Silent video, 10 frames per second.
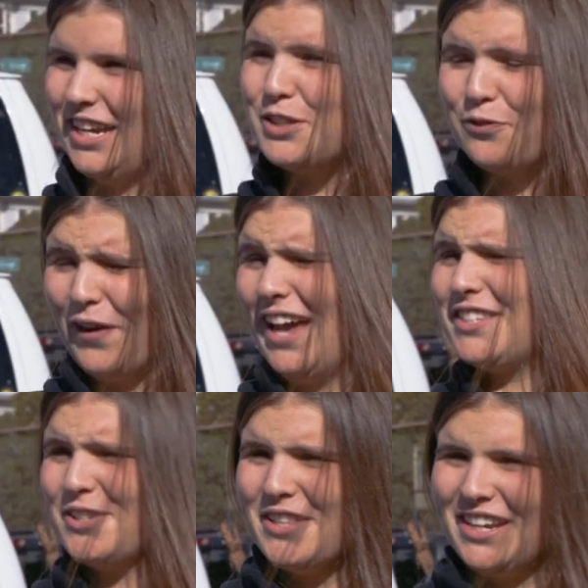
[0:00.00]
It's
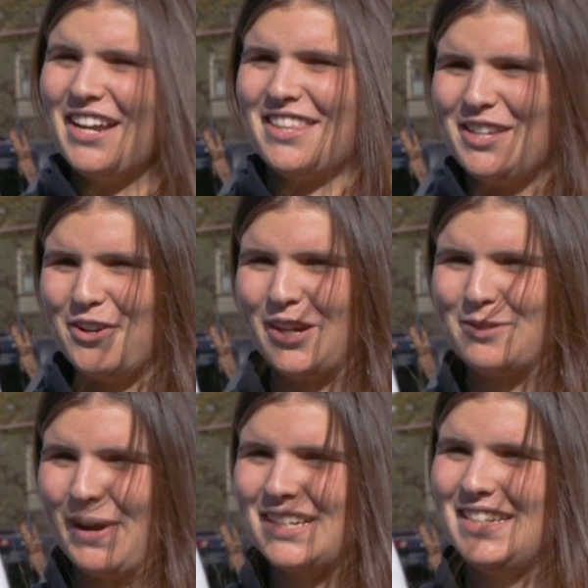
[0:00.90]
faster than I think you
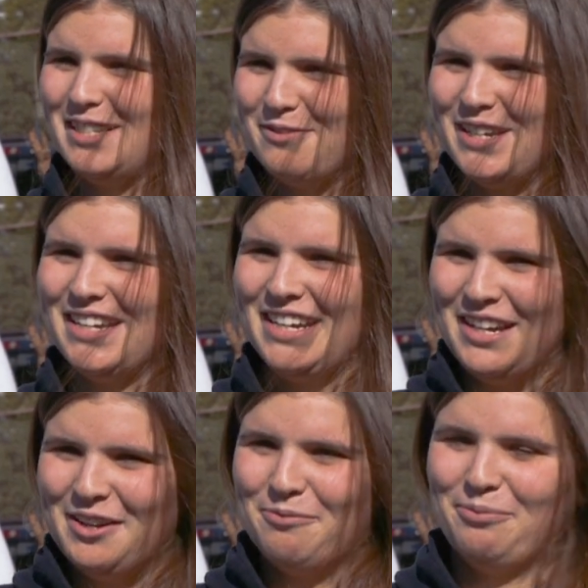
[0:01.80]
expect it to be,
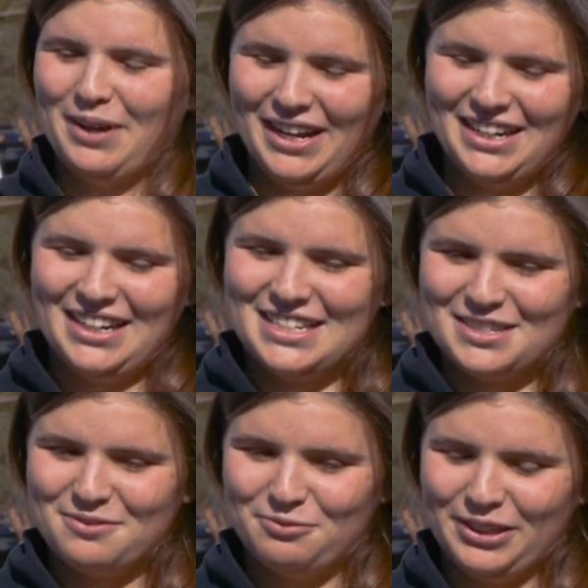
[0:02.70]
but
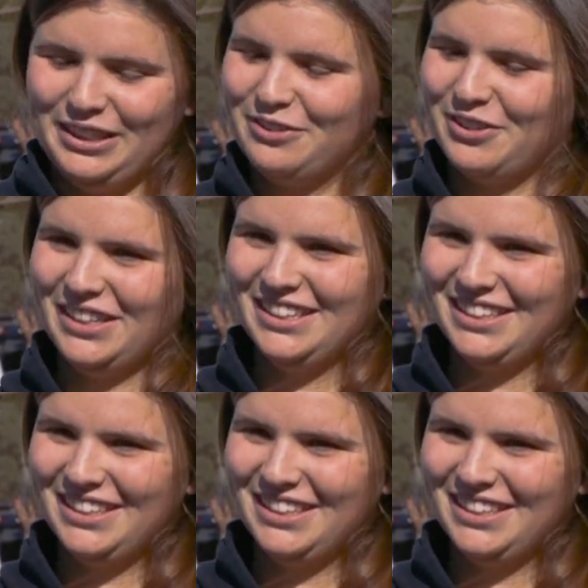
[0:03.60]
it's really fun.